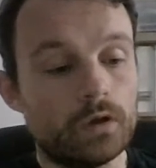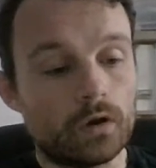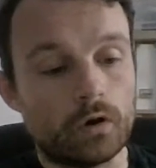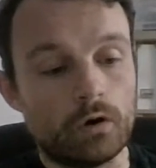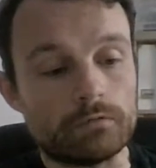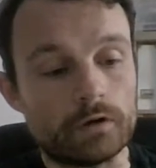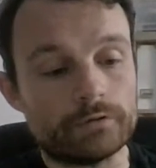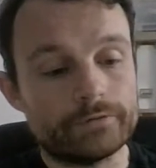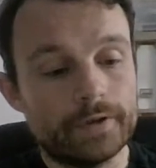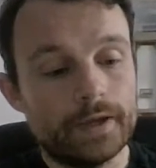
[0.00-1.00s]

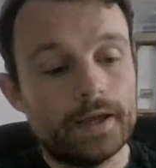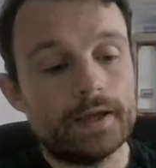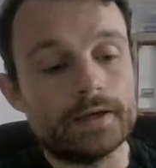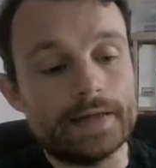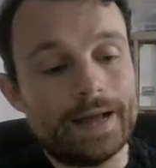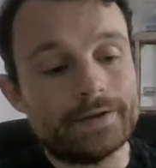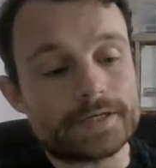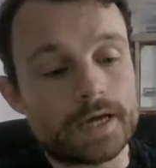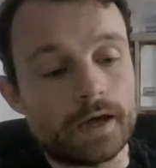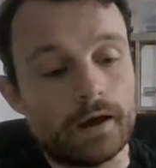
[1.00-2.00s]
Koros had
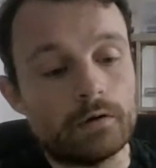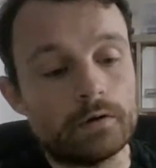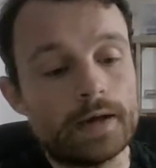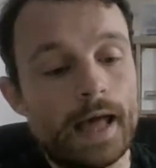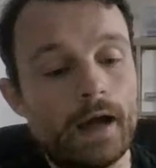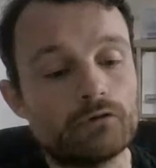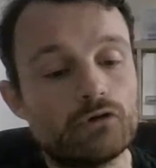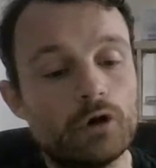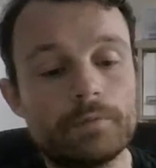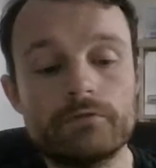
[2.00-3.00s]
landed her on an
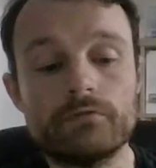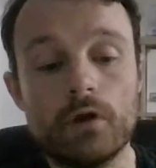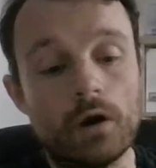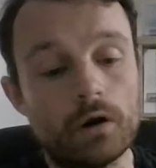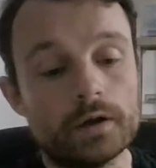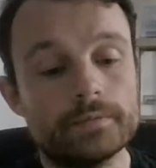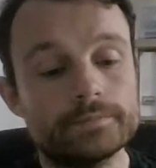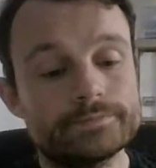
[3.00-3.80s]
outcrop of rock.